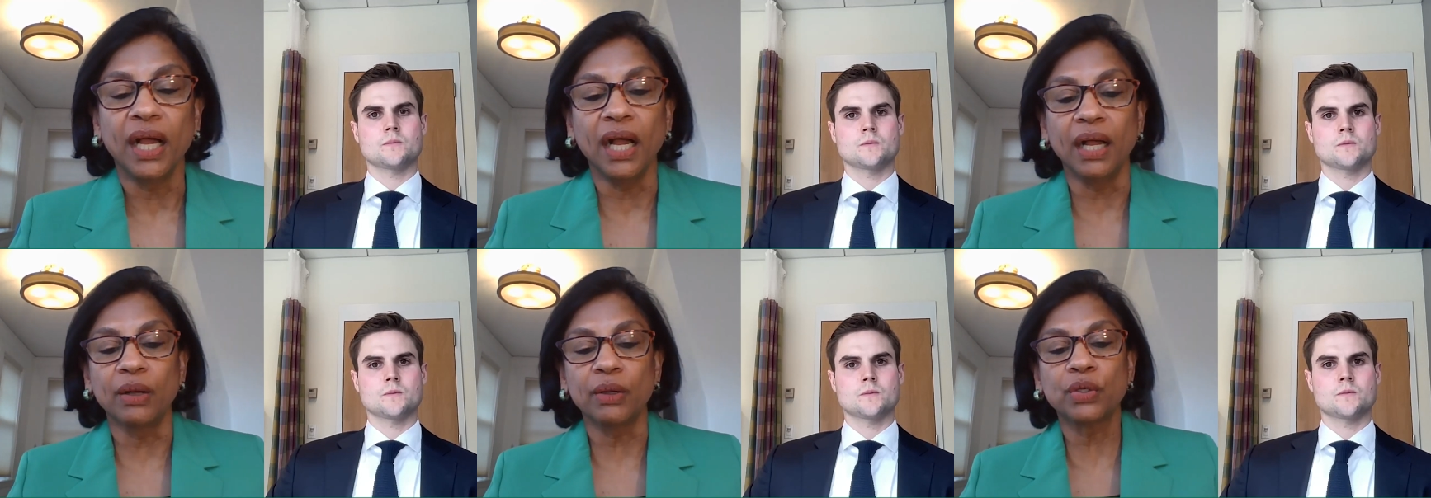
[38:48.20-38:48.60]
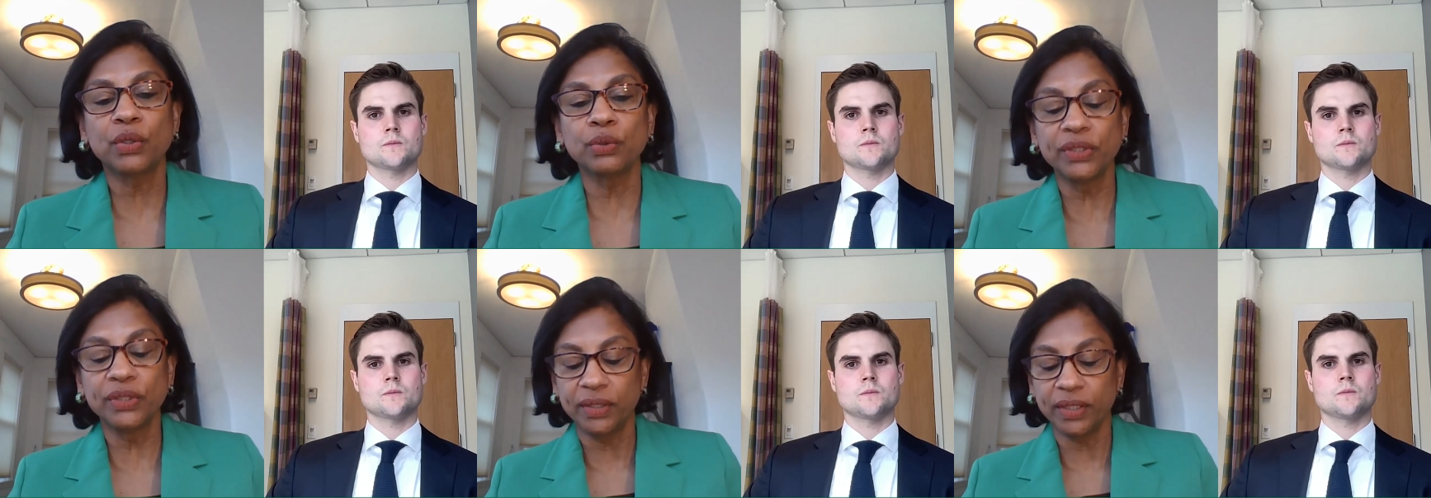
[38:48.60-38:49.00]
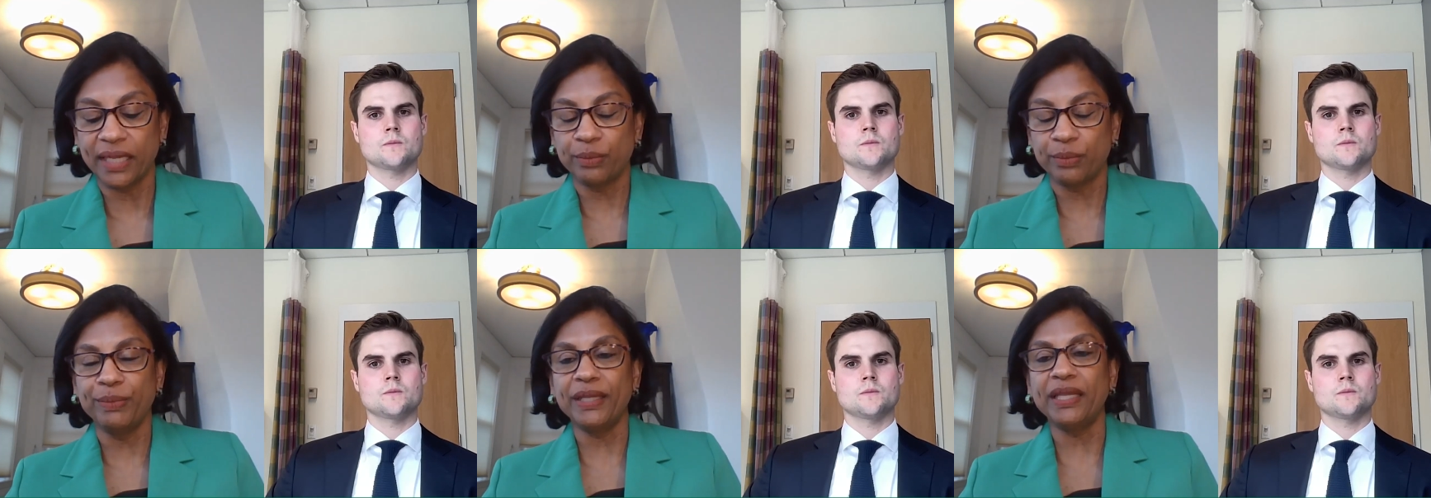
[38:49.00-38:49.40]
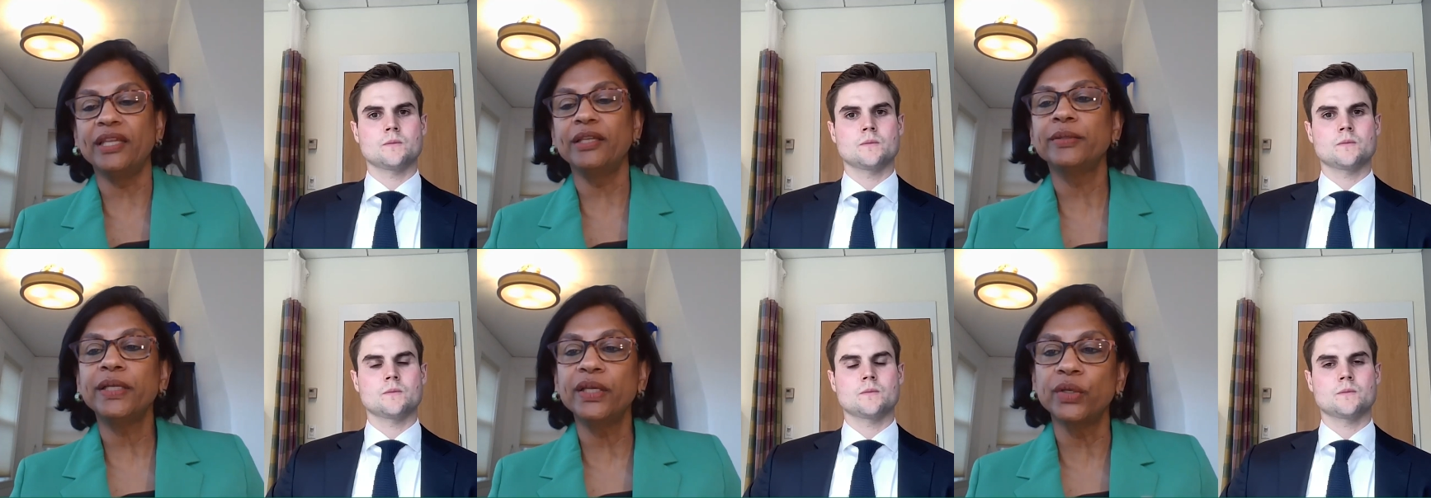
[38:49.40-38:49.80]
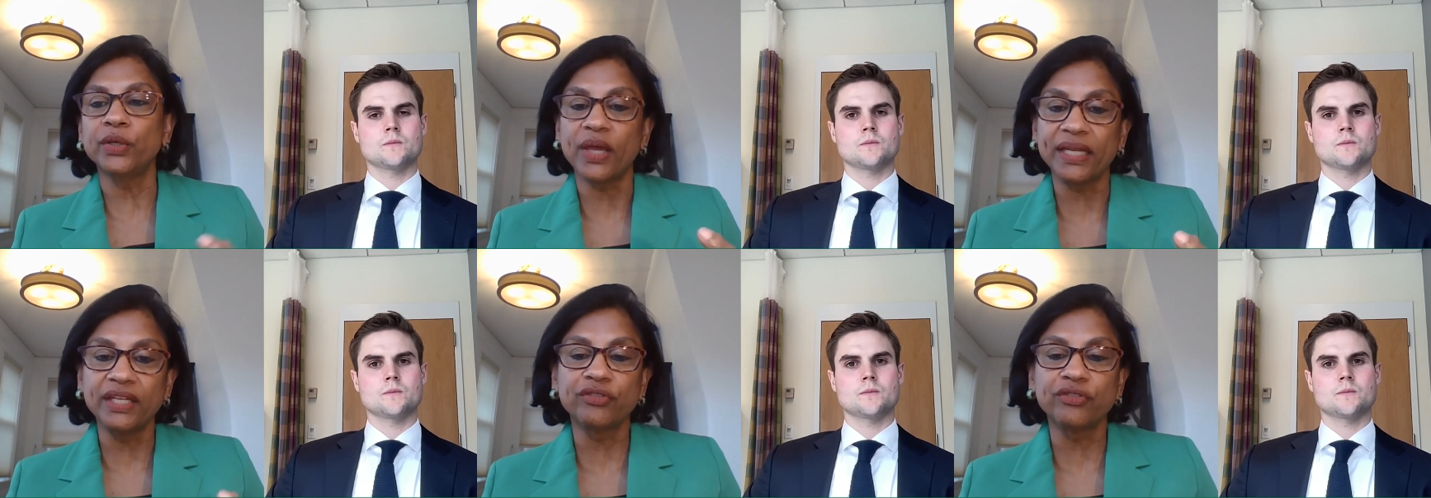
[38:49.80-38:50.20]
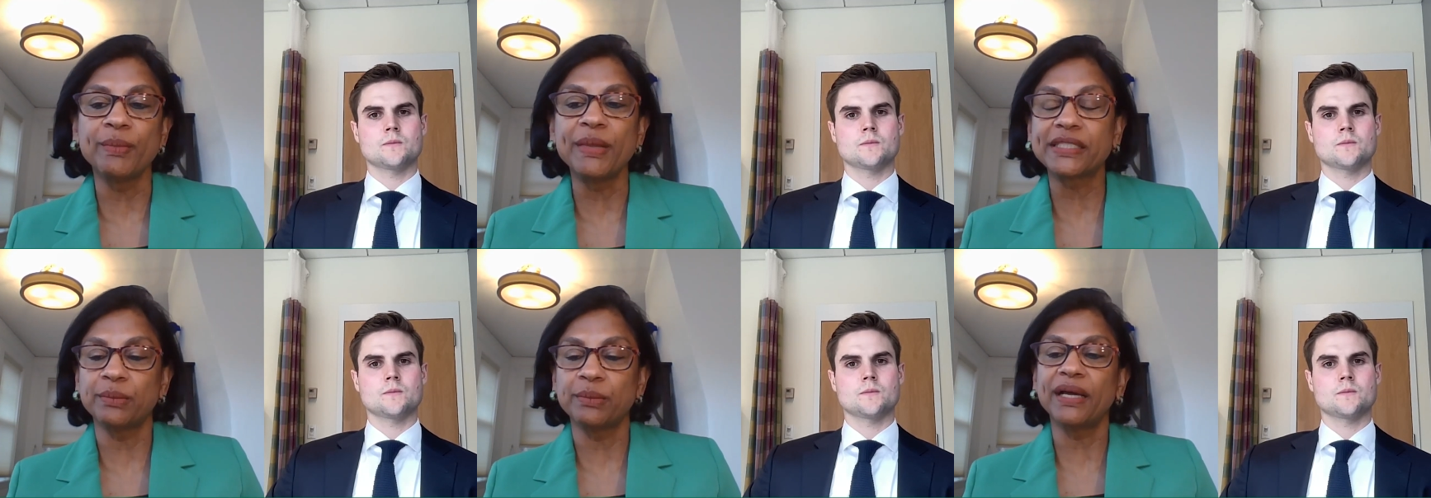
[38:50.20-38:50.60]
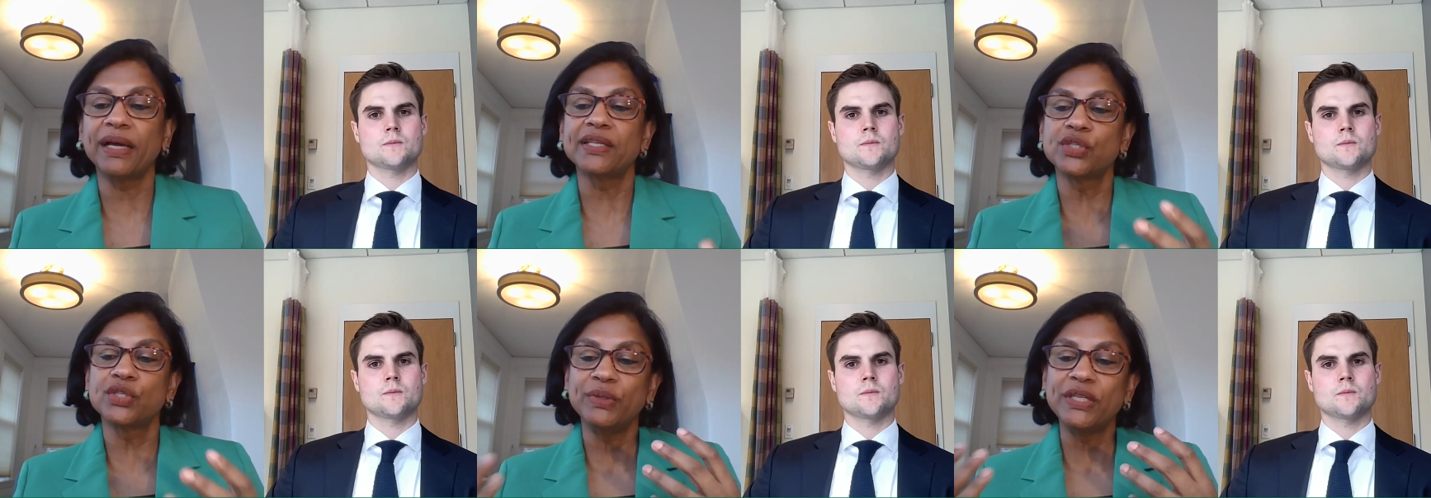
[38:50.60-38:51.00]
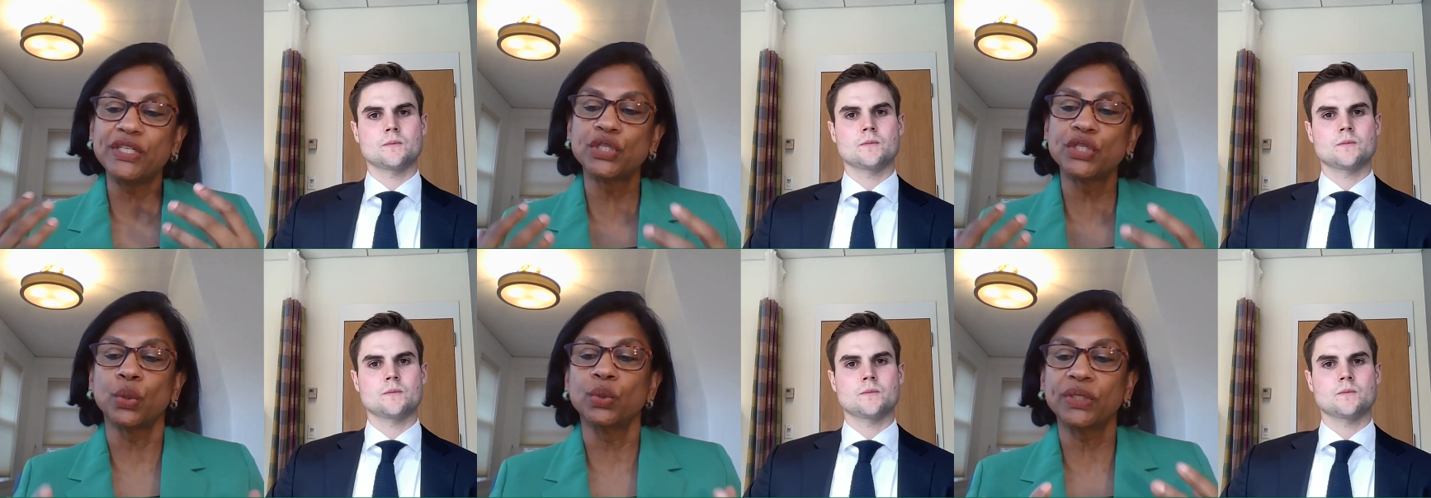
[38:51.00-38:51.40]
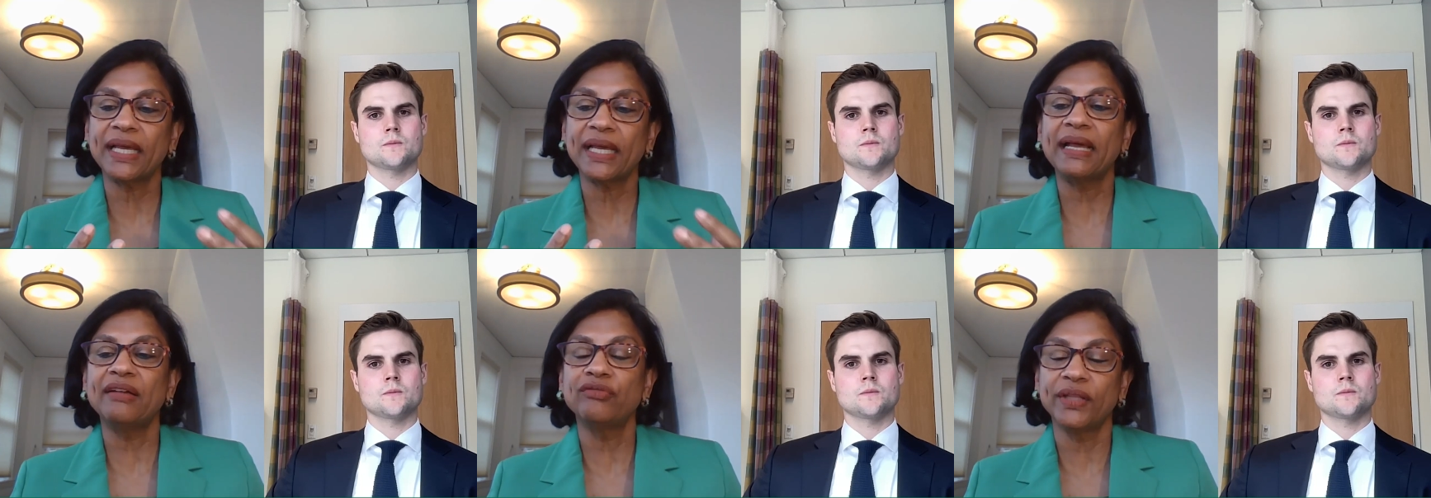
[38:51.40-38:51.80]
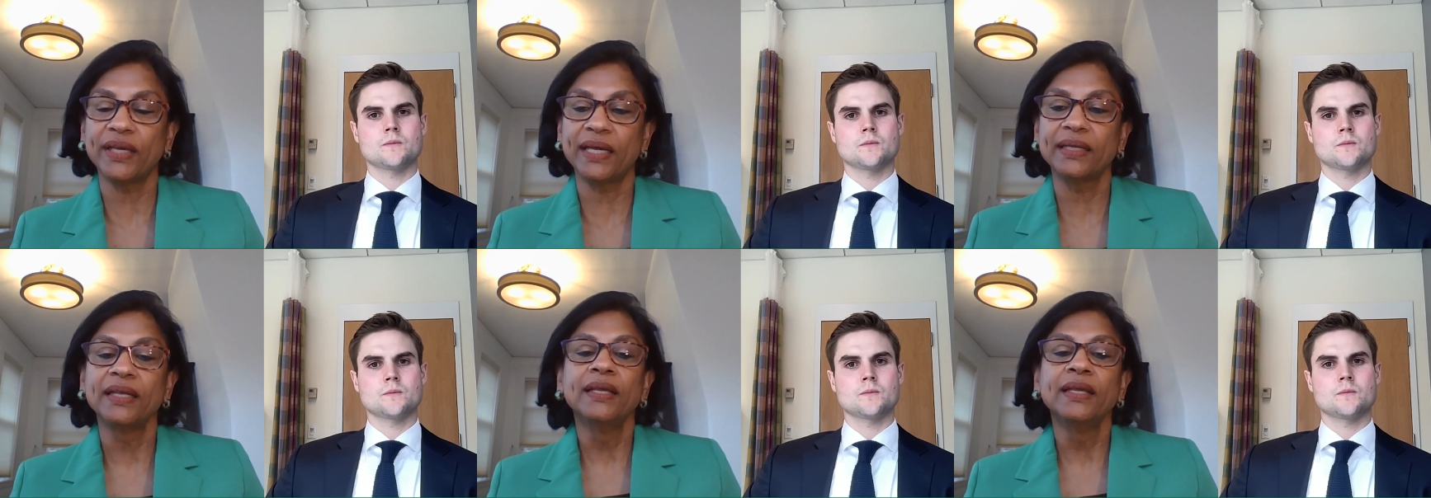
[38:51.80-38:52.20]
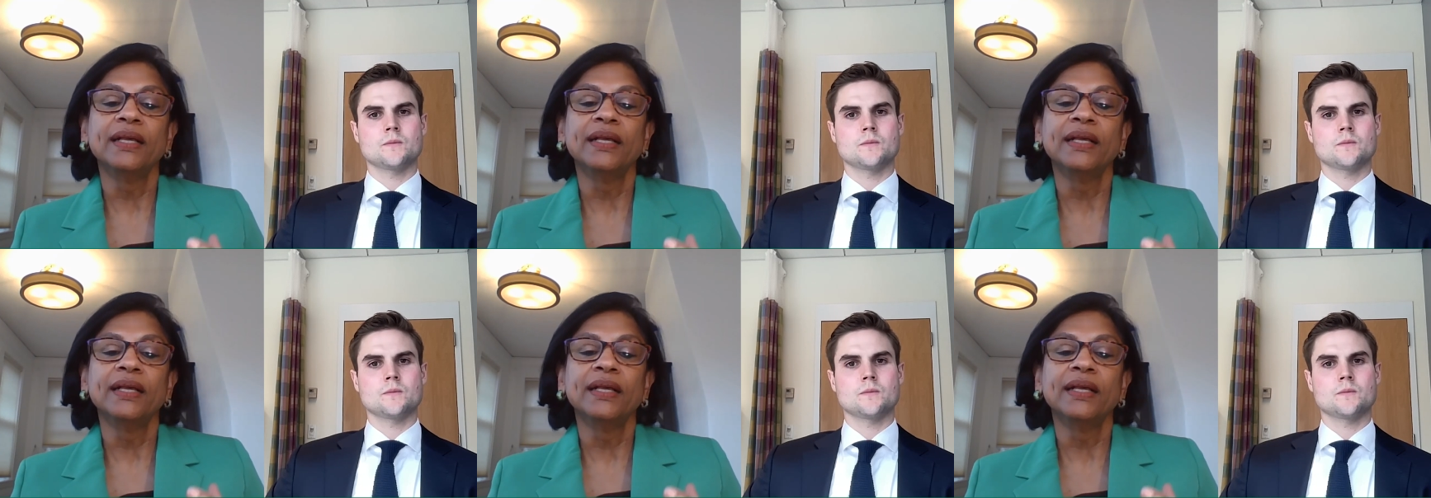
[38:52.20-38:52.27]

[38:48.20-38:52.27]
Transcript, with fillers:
Speaker 1: Uh, could there be, you know, an information bias? We don't have that.